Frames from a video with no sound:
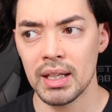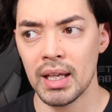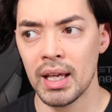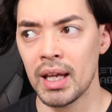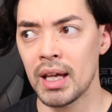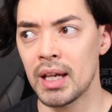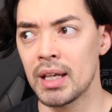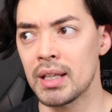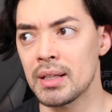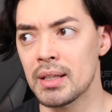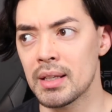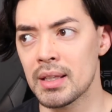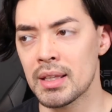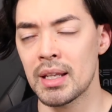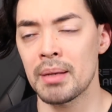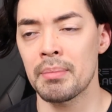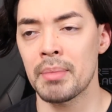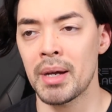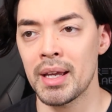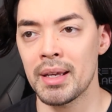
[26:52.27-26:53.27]
And
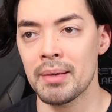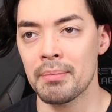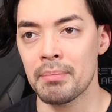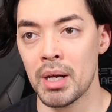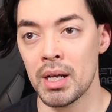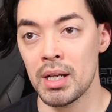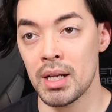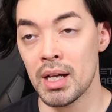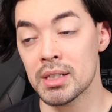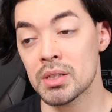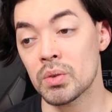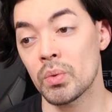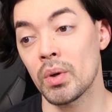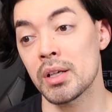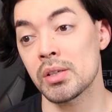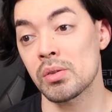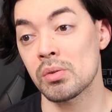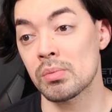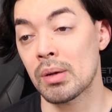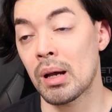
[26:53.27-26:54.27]
then my next
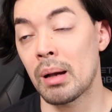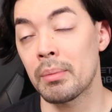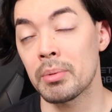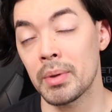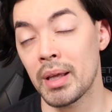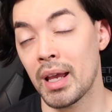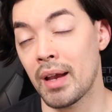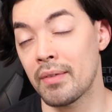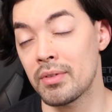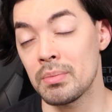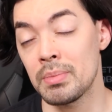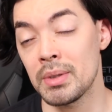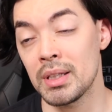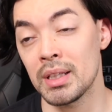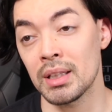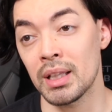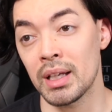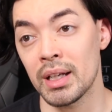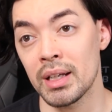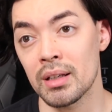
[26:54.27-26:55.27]
question would probably have to
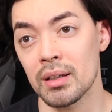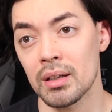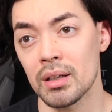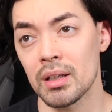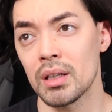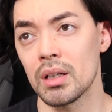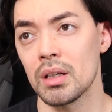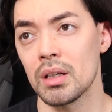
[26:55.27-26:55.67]
be like,